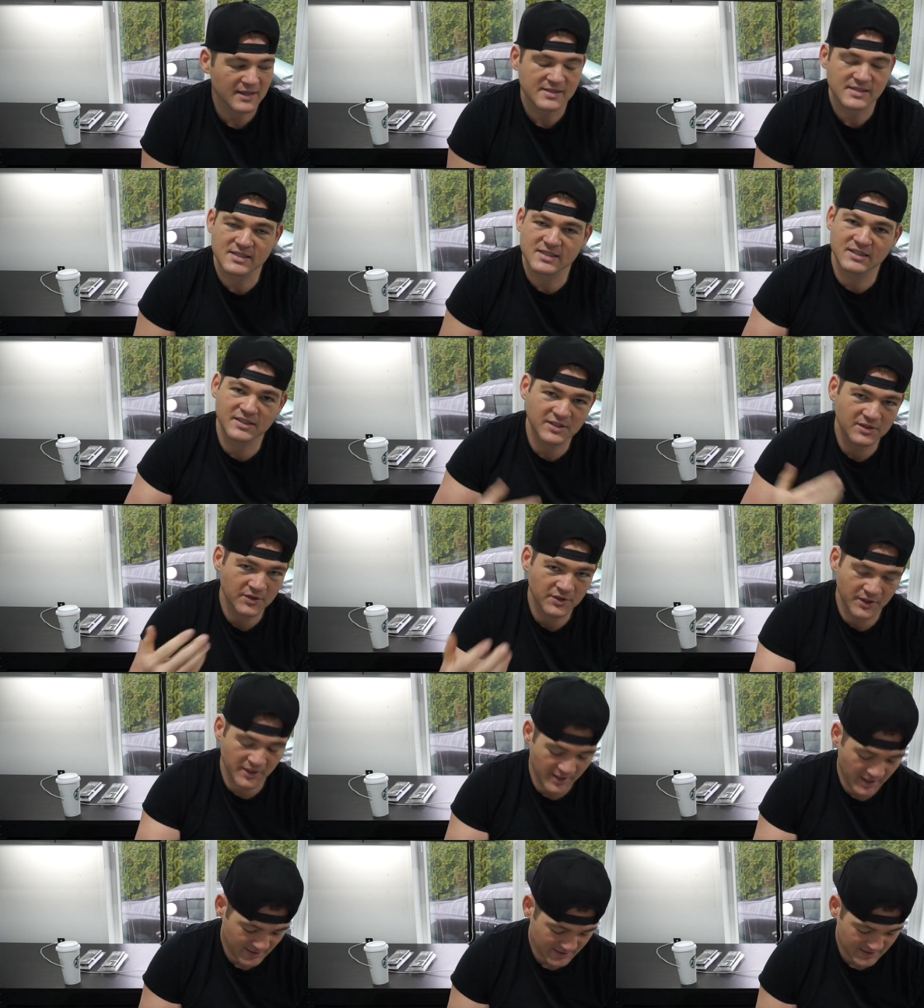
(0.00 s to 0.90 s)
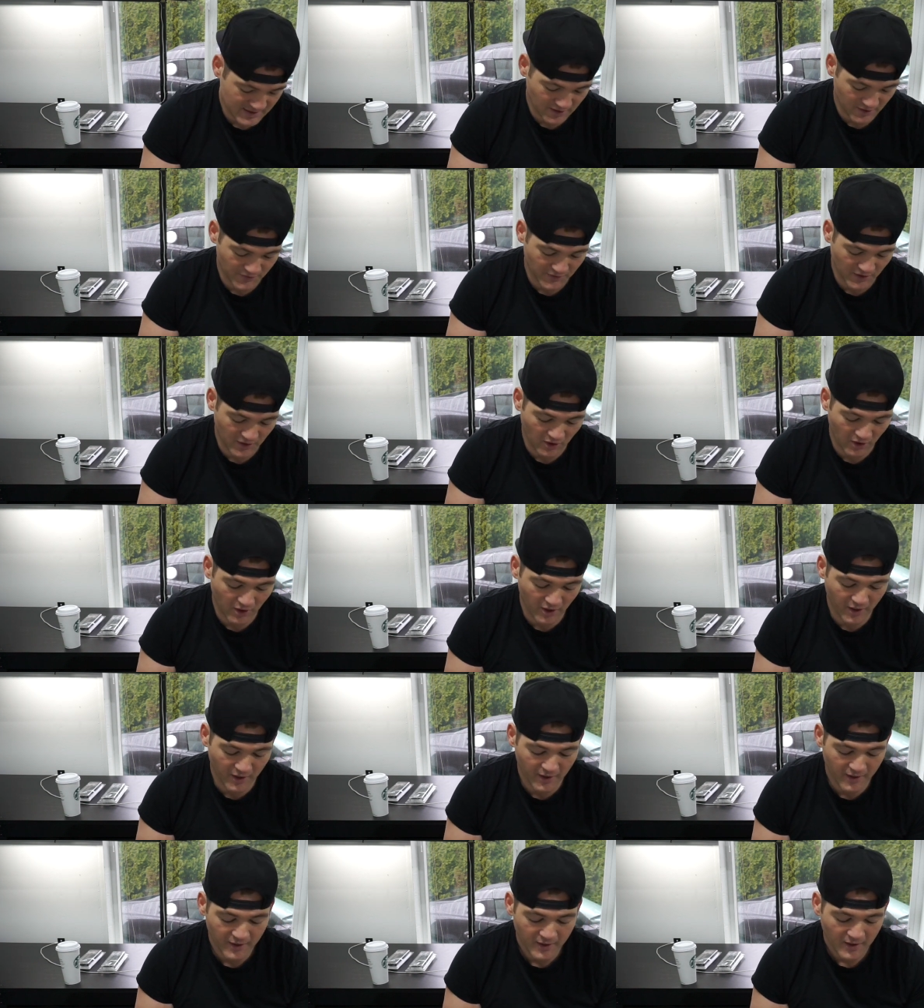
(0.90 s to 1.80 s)
Still did not start the
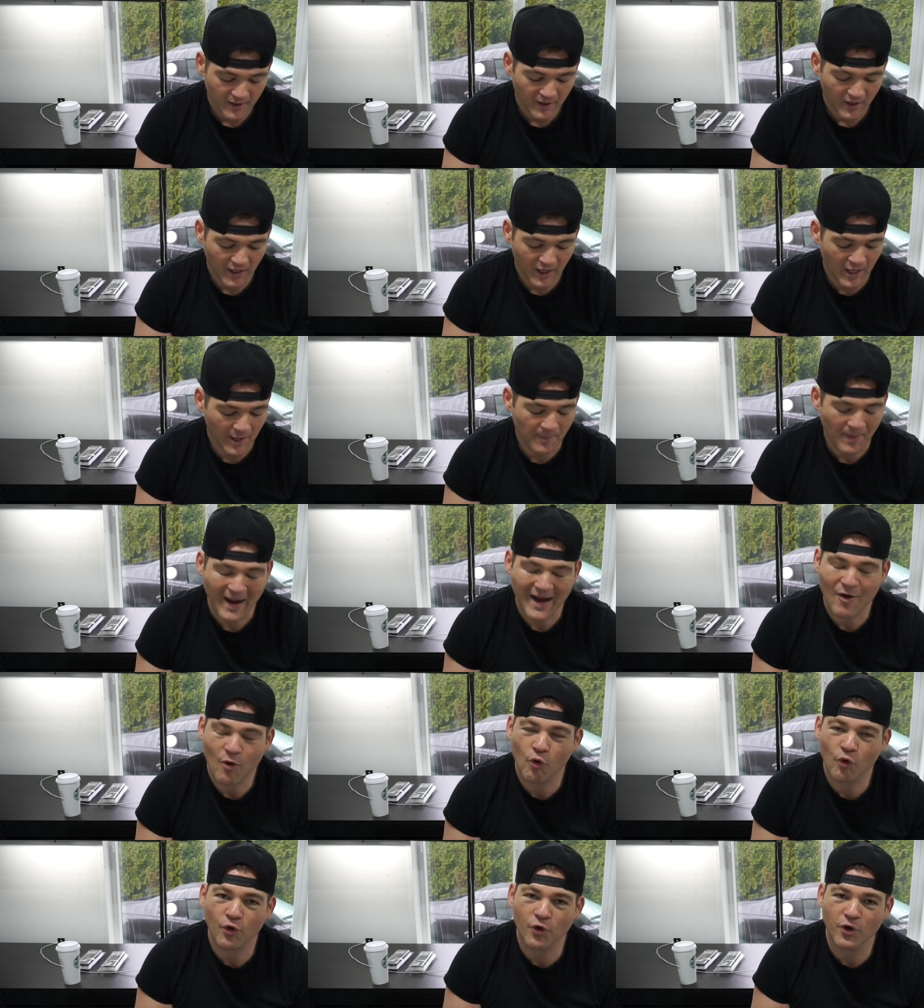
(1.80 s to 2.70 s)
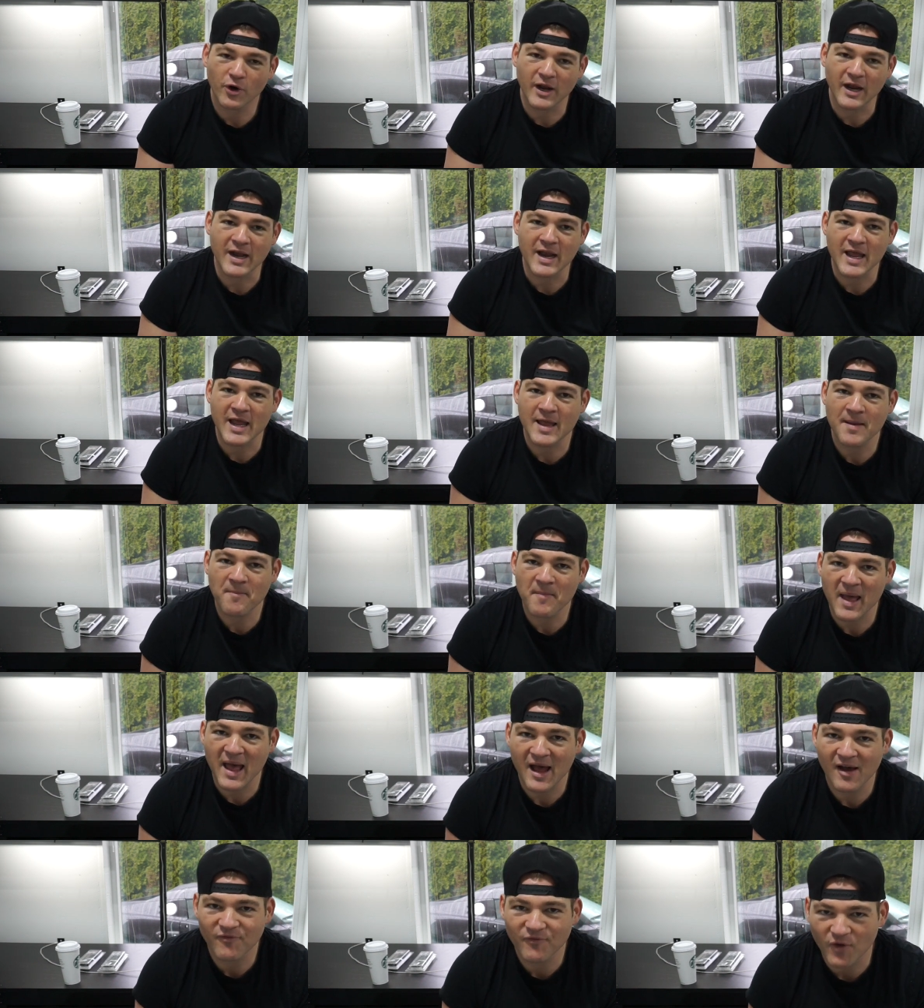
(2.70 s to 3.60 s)
car. I ordered an
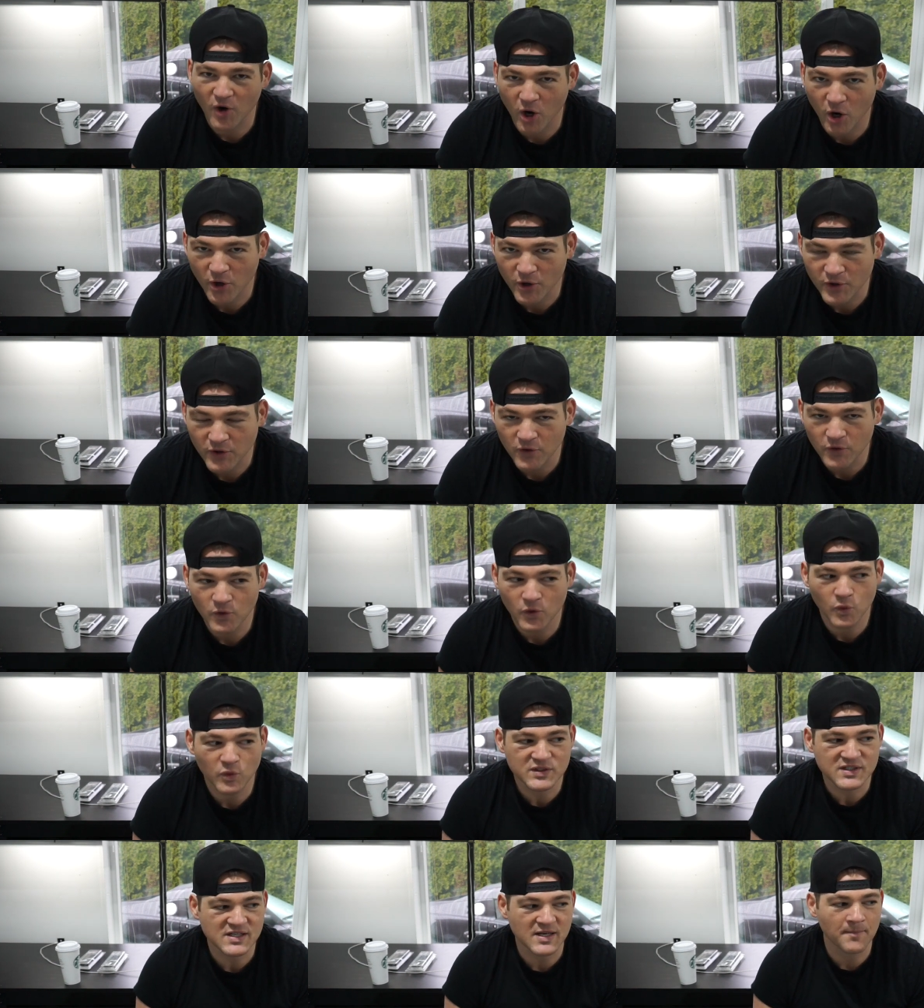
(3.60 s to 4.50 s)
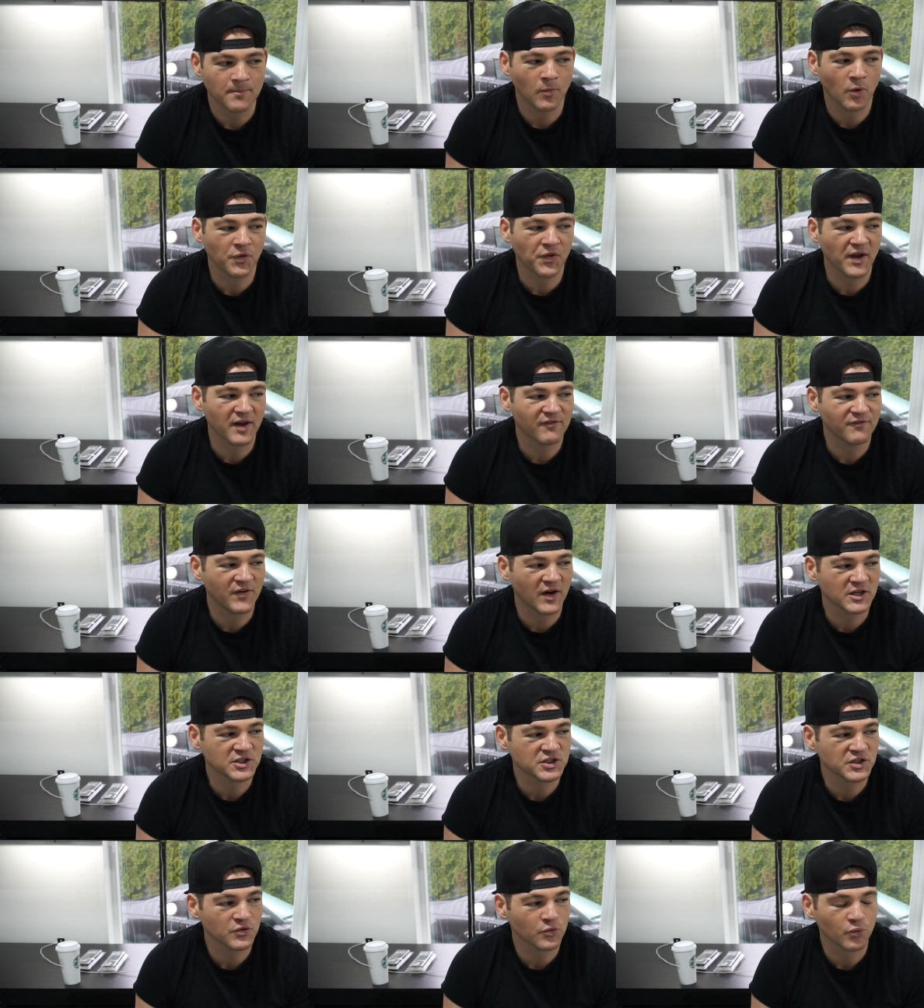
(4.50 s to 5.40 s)
MFRU, which is a
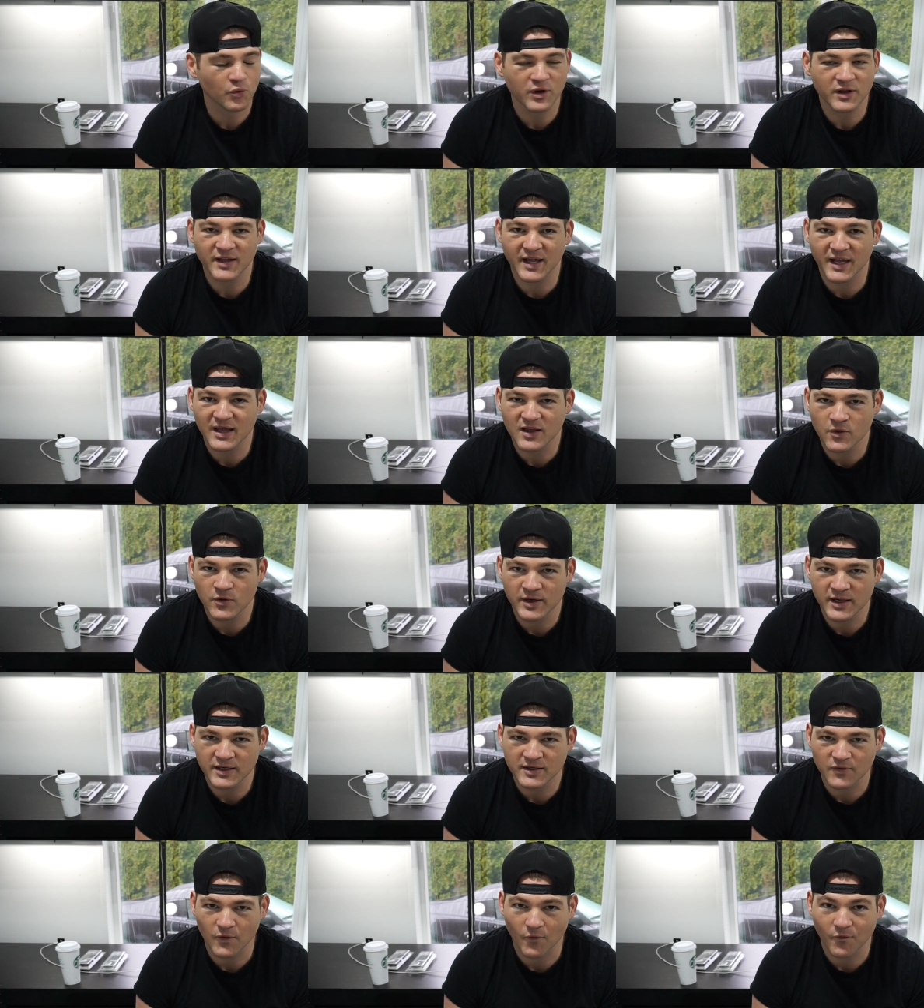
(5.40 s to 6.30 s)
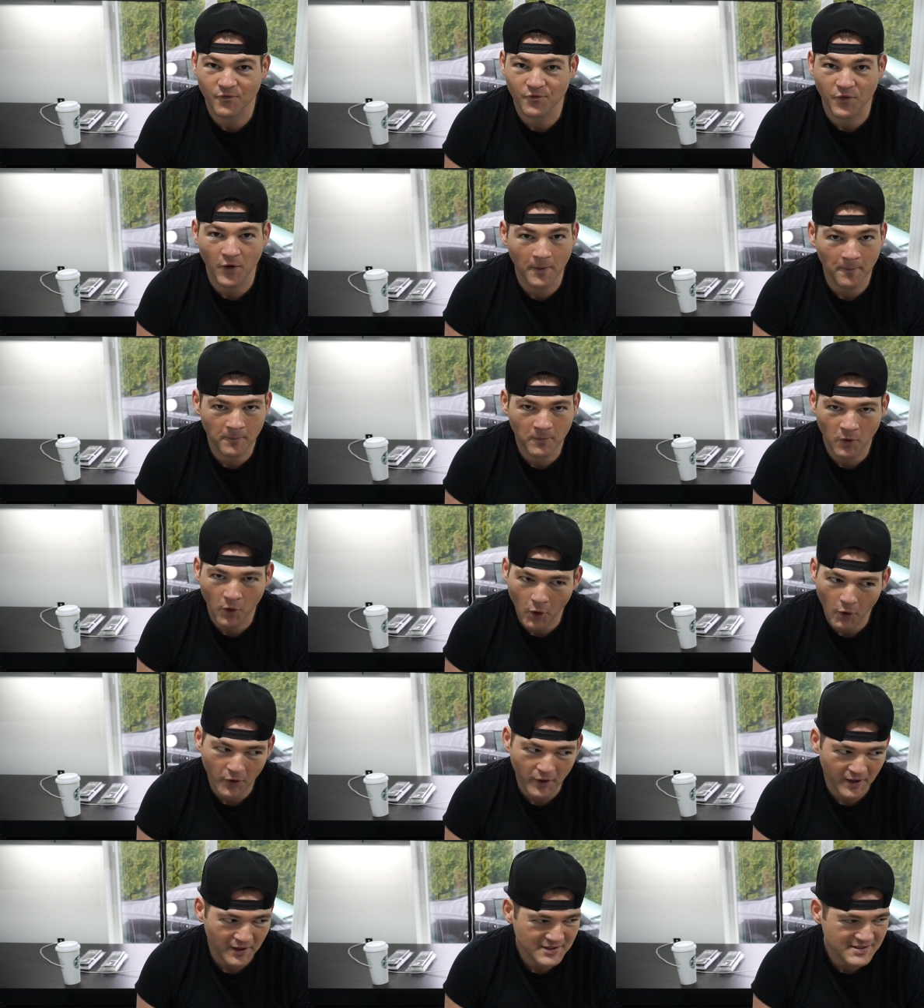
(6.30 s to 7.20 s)
multi-function relay unit from
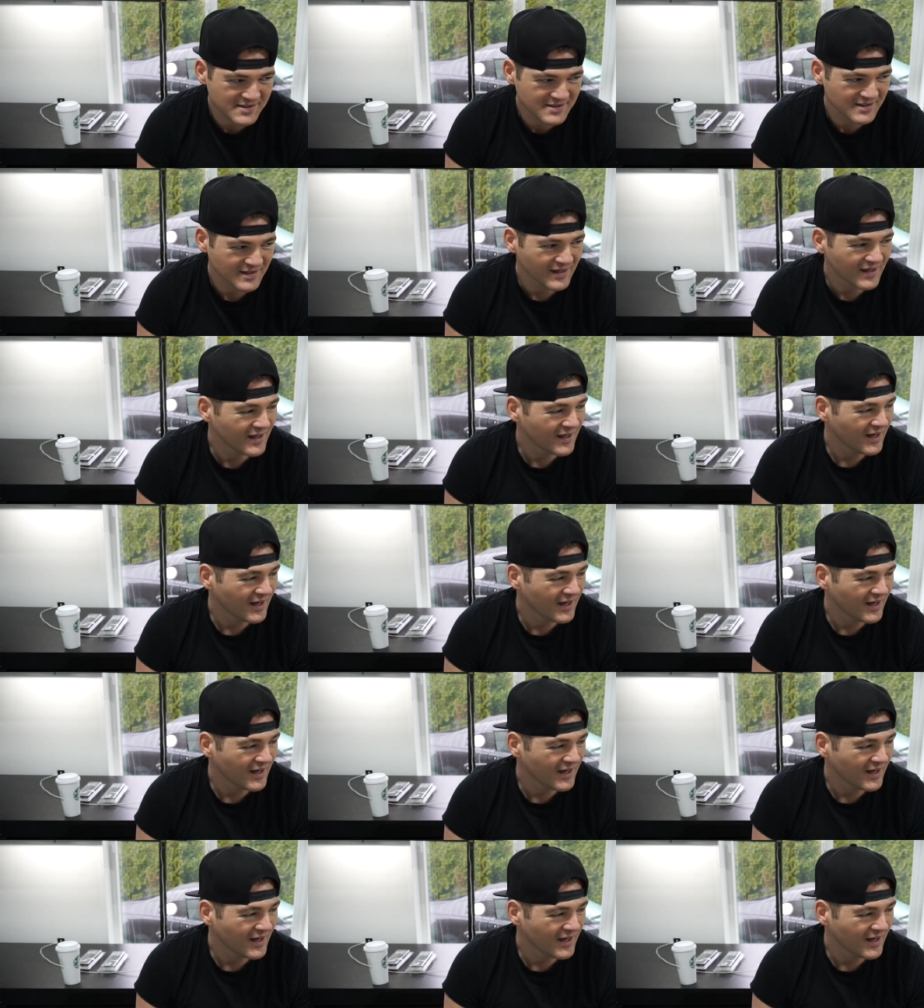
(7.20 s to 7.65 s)
Lotus.